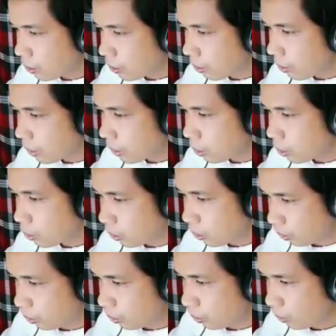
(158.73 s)
number 2,
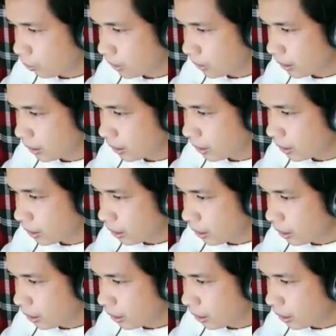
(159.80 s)
which is